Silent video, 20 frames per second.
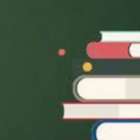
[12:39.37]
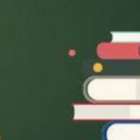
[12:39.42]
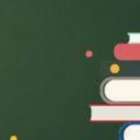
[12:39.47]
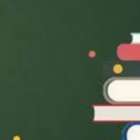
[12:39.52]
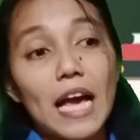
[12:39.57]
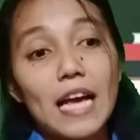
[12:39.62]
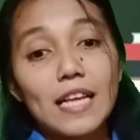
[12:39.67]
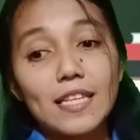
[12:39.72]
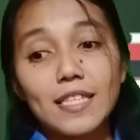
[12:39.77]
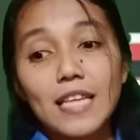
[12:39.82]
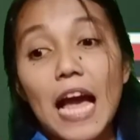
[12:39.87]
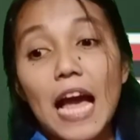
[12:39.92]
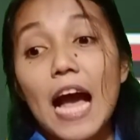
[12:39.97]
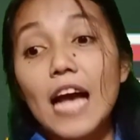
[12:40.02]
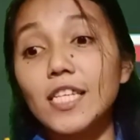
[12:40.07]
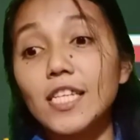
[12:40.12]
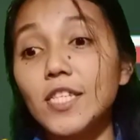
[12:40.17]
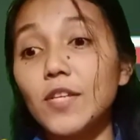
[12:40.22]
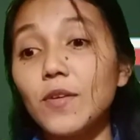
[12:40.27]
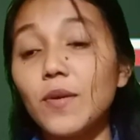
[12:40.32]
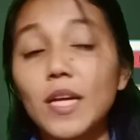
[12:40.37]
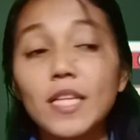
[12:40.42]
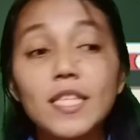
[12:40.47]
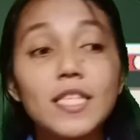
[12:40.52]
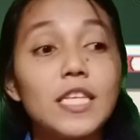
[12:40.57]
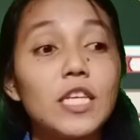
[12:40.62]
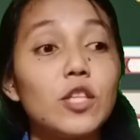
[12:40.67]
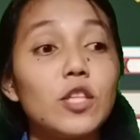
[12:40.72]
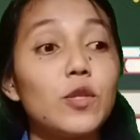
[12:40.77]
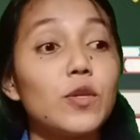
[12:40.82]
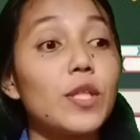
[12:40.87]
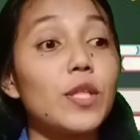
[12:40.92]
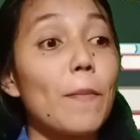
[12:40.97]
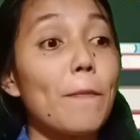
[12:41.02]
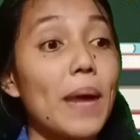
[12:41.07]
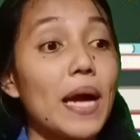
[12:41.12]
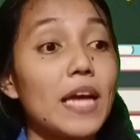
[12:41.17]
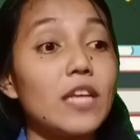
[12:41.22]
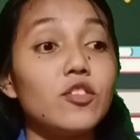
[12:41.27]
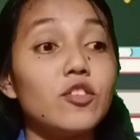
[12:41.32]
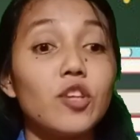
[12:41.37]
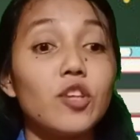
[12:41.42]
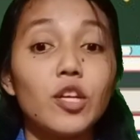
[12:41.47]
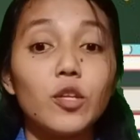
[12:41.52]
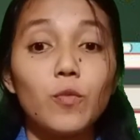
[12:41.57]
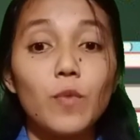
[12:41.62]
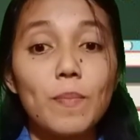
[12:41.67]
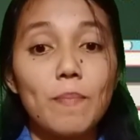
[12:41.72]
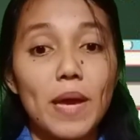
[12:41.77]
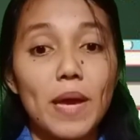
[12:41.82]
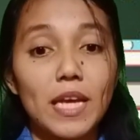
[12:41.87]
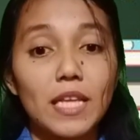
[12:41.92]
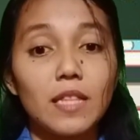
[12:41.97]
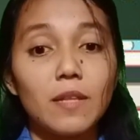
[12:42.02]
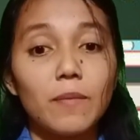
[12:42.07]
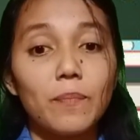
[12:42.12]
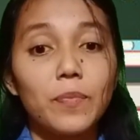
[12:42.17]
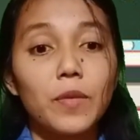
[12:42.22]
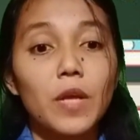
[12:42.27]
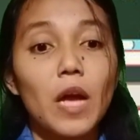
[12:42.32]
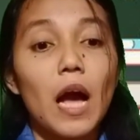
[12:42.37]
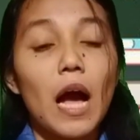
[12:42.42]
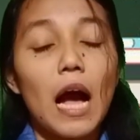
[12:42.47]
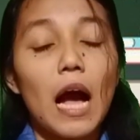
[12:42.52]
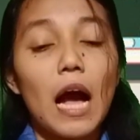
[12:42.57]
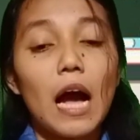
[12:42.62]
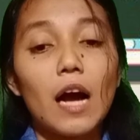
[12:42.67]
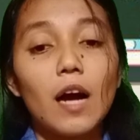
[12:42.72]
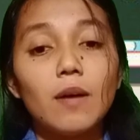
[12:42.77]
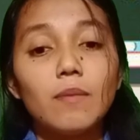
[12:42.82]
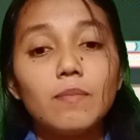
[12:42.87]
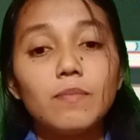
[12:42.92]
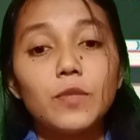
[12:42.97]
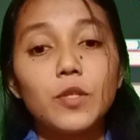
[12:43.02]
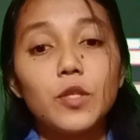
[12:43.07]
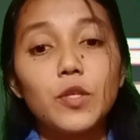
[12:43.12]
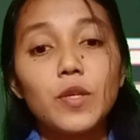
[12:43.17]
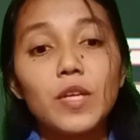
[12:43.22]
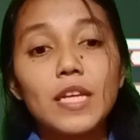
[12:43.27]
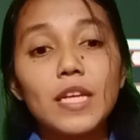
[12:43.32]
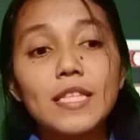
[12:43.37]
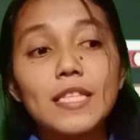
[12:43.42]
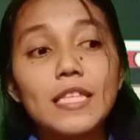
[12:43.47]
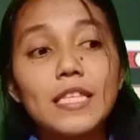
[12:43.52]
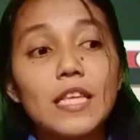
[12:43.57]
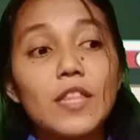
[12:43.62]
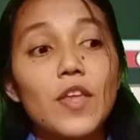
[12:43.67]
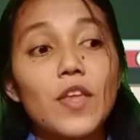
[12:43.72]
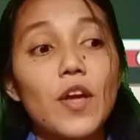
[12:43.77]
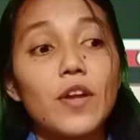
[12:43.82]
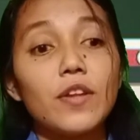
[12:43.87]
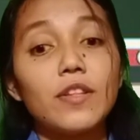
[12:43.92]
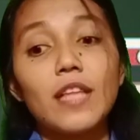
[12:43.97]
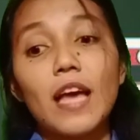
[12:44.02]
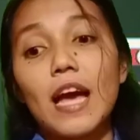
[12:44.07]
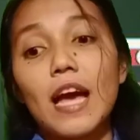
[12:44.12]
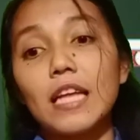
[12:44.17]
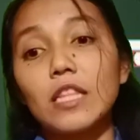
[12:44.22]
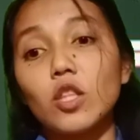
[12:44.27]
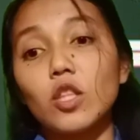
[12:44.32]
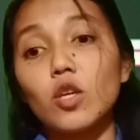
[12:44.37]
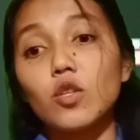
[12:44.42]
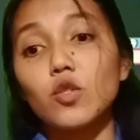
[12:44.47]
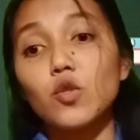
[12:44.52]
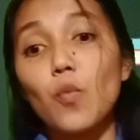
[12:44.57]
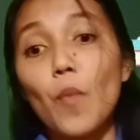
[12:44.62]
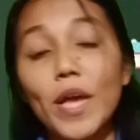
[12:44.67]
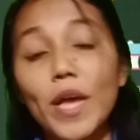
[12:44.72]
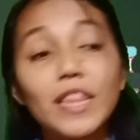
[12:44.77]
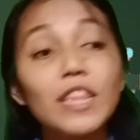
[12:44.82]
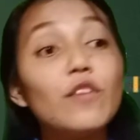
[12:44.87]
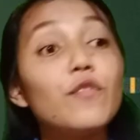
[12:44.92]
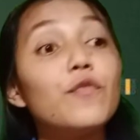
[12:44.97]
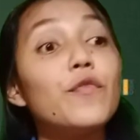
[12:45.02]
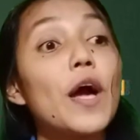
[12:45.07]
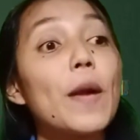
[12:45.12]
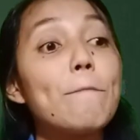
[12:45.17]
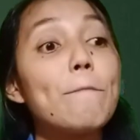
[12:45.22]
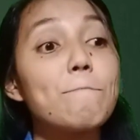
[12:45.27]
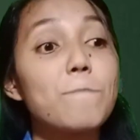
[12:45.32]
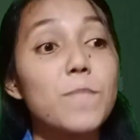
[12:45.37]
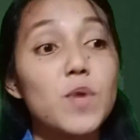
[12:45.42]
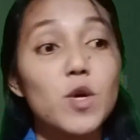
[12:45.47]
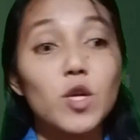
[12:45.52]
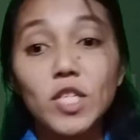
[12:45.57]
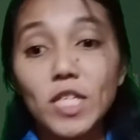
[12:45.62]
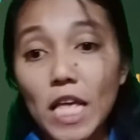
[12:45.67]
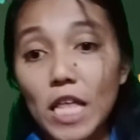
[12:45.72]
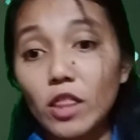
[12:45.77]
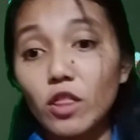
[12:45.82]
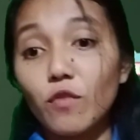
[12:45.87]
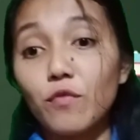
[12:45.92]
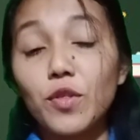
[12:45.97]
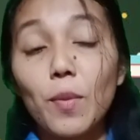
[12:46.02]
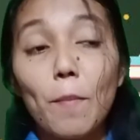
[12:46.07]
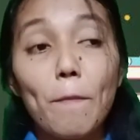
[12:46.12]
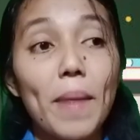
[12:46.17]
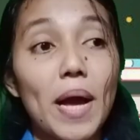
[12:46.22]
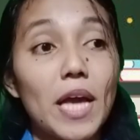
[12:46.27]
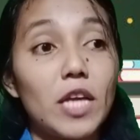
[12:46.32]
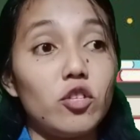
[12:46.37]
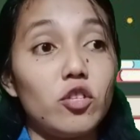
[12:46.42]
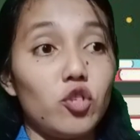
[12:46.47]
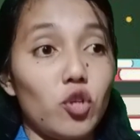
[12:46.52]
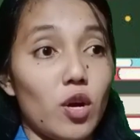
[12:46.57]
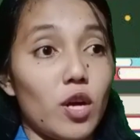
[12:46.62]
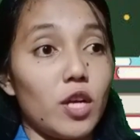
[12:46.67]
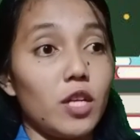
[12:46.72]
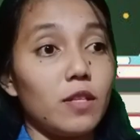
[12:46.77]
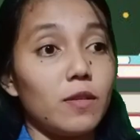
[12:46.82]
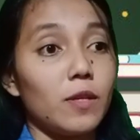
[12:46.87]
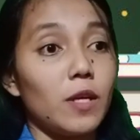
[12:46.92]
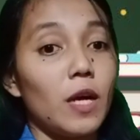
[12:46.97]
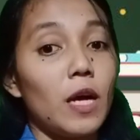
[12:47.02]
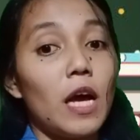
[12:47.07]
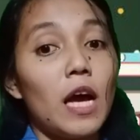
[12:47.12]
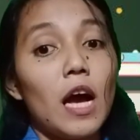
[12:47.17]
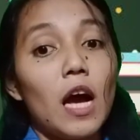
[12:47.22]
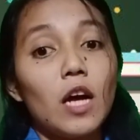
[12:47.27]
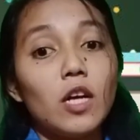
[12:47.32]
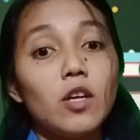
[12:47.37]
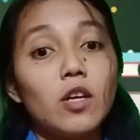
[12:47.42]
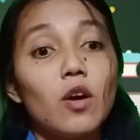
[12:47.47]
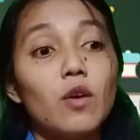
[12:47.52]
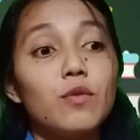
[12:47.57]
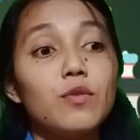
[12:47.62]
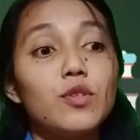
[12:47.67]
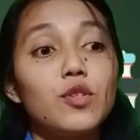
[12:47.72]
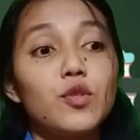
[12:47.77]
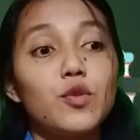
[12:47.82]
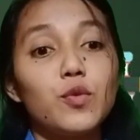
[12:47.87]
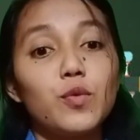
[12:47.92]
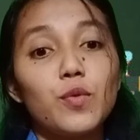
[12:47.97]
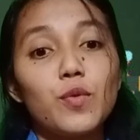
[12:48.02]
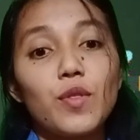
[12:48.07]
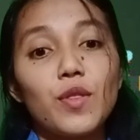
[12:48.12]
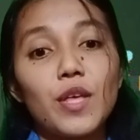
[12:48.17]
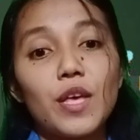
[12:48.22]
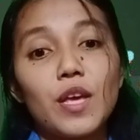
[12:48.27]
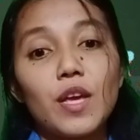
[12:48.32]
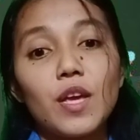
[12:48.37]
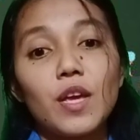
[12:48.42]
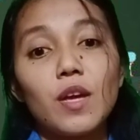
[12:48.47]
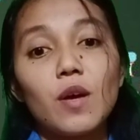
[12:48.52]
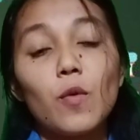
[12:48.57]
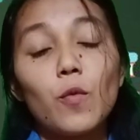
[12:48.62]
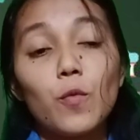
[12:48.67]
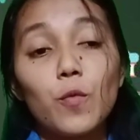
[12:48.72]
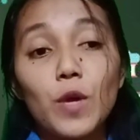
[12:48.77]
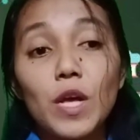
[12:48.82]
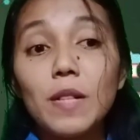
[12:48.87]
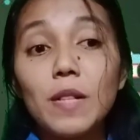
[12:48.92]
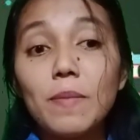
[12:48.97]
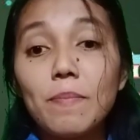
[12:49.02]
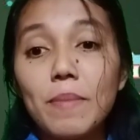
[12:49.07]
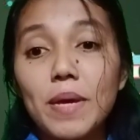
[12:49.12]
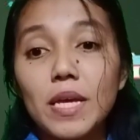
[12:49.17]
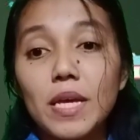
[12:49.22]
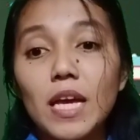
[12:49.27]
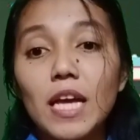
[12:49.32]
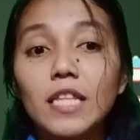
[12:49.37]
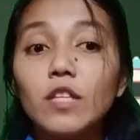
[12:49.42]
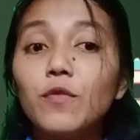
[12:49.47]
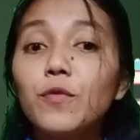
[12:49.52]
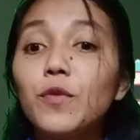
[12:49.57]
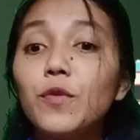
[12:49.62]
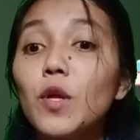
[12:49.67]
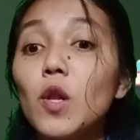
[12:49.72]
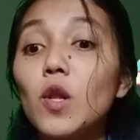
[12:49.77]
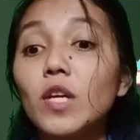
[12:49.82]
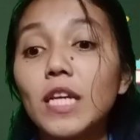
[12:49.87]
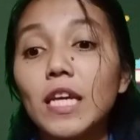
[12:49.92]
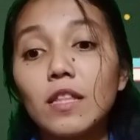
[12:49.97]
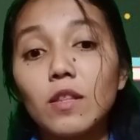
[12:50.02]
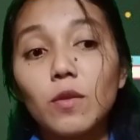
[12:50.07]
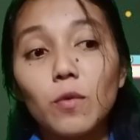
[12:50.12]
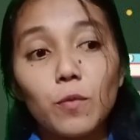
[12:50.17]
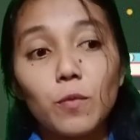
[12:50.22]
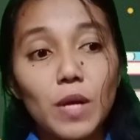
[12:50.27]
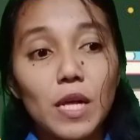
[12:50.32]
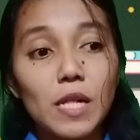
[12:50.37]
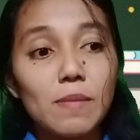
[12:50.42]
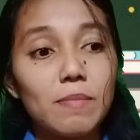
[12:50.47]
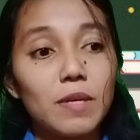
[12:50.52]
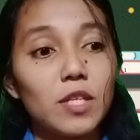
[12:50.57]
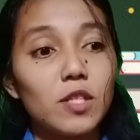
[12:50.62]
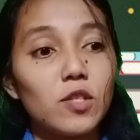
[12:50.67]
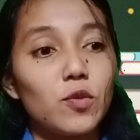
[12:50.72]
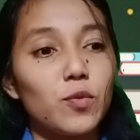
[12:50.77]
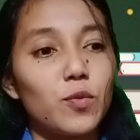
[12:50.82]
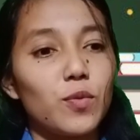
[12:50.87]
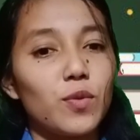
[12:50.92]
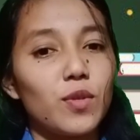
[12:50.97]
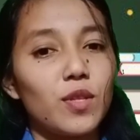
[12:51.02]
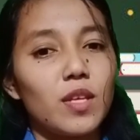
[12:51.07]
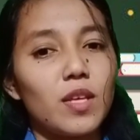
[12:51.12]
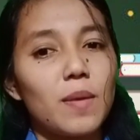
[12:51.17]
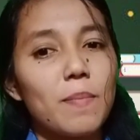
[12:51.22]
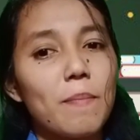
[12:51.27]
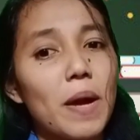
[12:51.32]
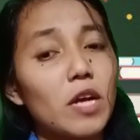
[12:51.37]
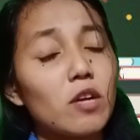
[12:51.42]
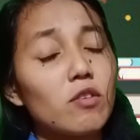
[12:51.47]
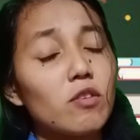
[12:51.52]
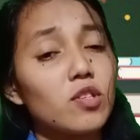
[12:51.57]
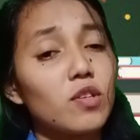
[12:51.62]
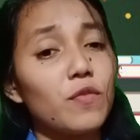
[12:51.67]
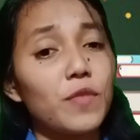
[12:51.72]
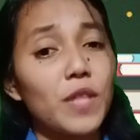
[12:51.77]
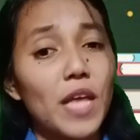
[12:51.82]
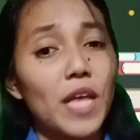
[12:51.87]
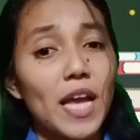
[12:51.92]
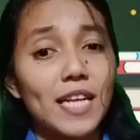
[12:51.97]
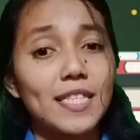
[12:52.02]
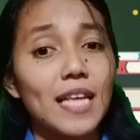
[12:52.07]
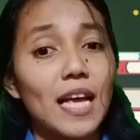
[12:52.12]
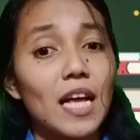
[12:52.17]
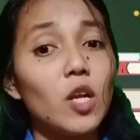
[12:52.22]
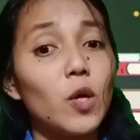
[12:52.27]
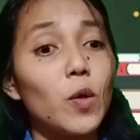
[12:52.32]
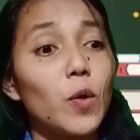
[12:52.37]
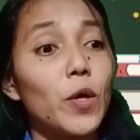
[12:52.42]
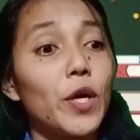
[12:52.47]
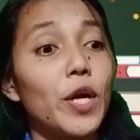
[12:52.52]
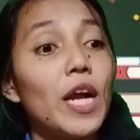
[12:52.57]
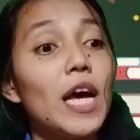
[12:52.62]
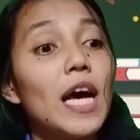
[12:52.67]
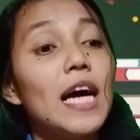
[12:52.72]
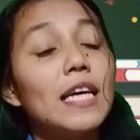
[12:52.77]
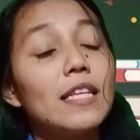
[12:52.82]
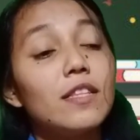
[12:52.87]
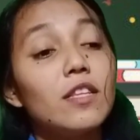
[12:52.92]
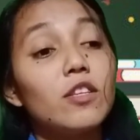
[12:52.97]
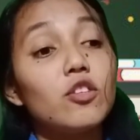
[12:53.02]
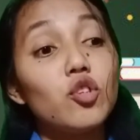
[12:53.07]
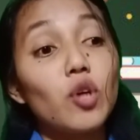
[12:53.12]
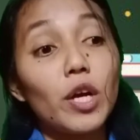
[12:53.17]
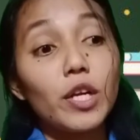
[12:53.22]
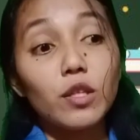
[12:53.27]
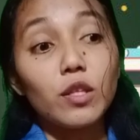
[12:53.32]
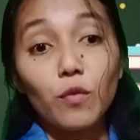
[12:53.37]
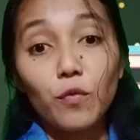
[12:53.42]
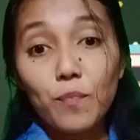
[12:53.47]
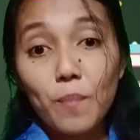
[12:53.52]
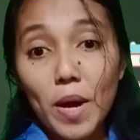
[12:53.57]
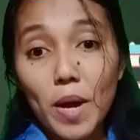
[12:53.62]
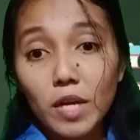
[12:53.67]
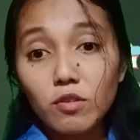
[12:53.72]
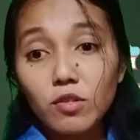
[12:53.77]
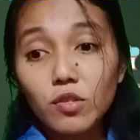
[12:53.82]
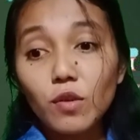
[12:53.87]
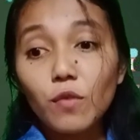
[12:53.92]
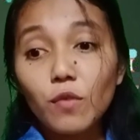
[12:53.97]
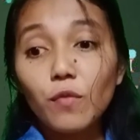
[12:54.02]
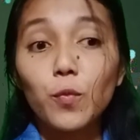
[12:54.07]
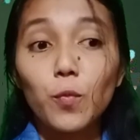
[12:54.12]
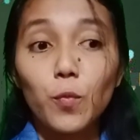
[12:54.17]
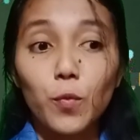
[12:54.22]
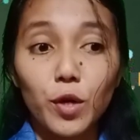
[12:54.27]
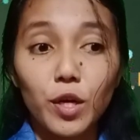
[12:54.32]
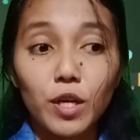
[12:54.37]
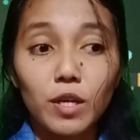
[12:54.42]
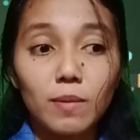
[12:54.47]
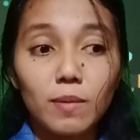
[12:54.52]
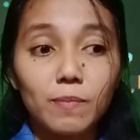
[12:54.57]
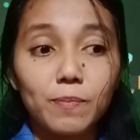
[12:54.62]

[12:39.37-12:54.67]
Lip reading: Class, as you can see to the pie chart we made, you can see there that 25% of the pie chart goes to the Realme. And if you look at Realme to the Microsoft Excel or the chart of Microsoft Word,